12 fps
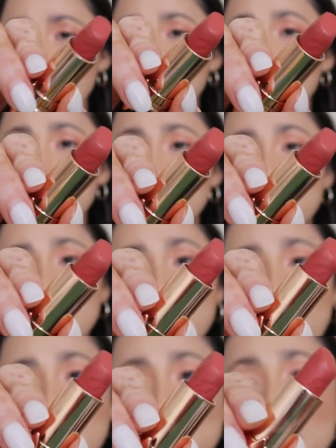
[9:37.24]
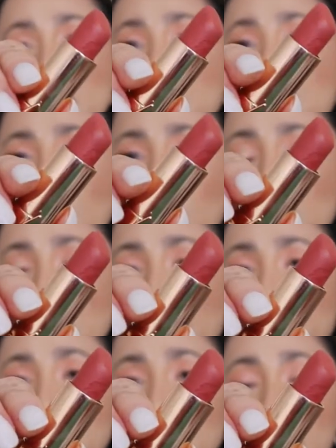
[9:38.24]
It's such a stunner. I
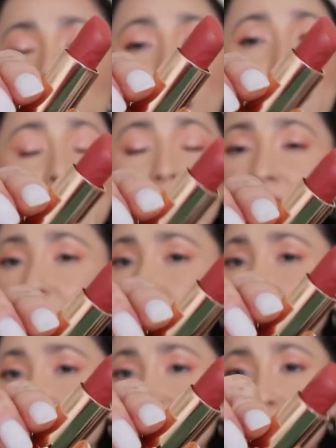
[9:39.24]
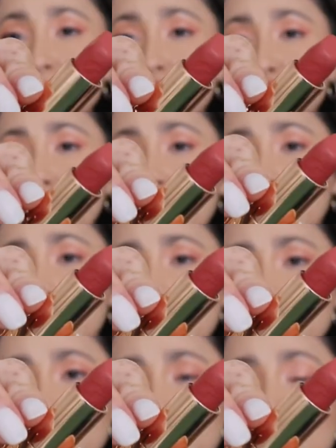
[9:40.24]
feel like I don't have anything similar to my
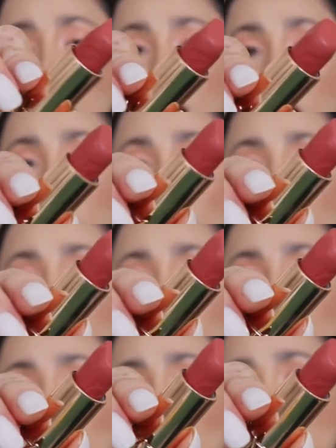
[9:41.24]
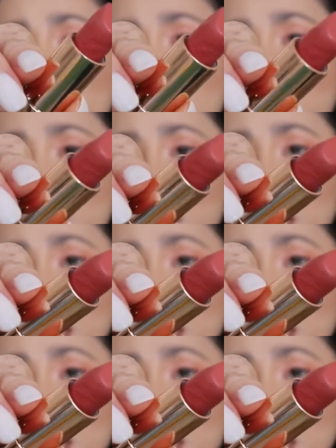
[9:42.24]
collection uh, to this lipstick.